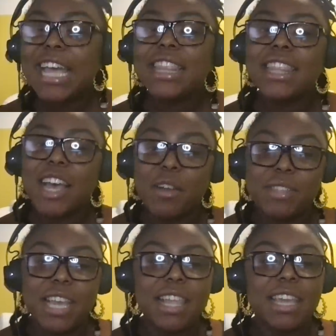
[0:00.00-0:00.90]
I
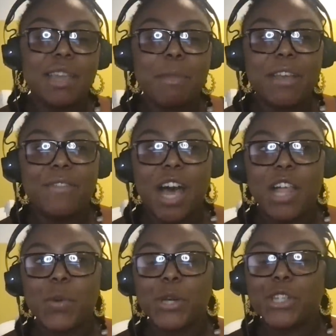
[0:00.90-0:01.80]
love telling my
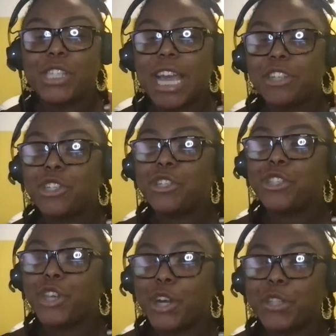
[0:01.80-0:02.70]
followers to actually
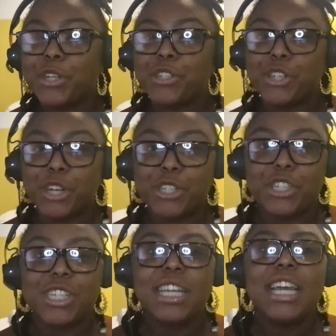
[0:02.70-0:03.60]
start their
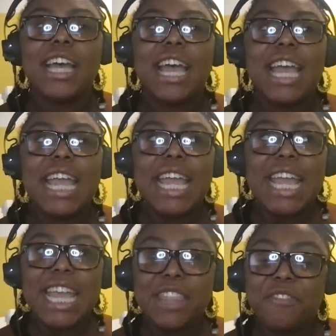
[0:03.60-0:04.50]
search
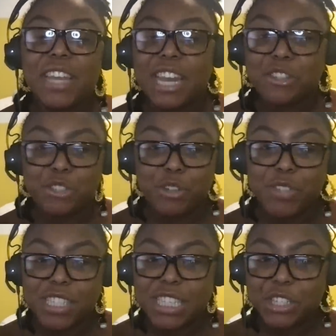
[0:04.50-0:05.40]
in the financial
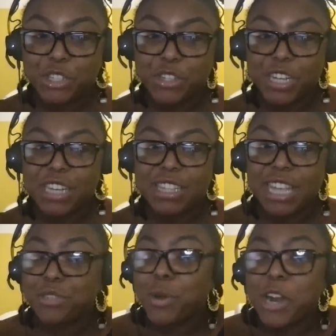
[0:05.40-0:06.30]
services industry.
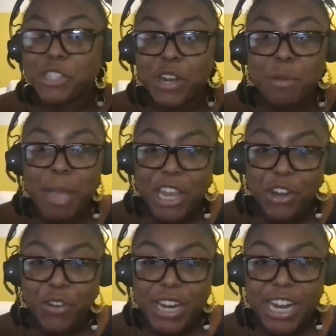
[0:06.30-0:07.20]
That's where I started my
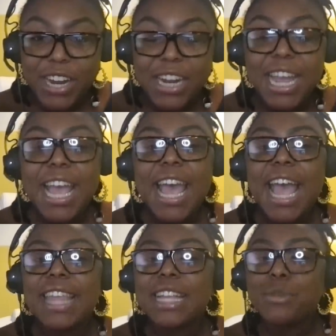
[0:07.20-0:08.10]
career. Mm.
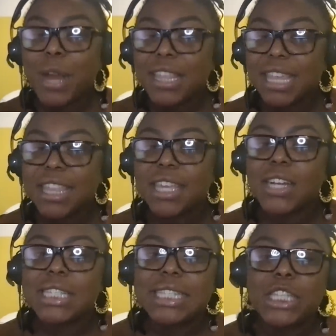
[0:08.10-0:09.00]
And that's where I think that
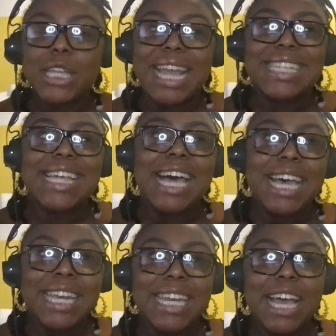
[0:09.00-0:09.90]
there is still a
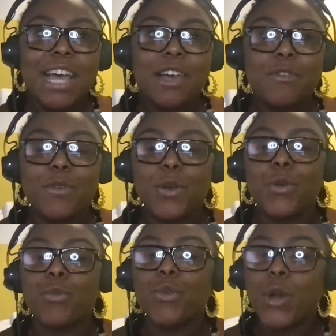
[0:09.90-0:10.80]
ton of
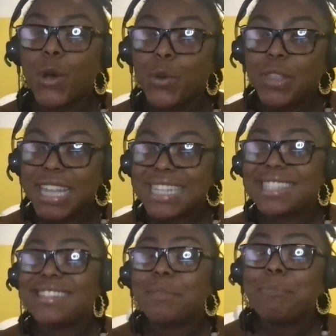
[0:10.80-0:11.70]
growth
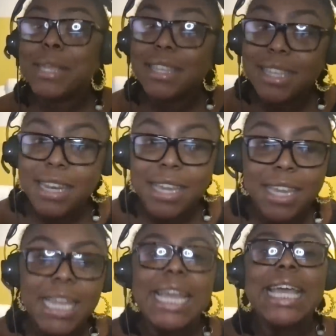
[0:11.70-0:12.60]
and
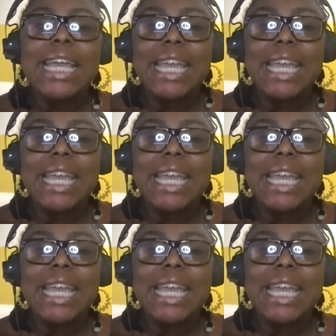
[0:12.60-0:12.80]
stability,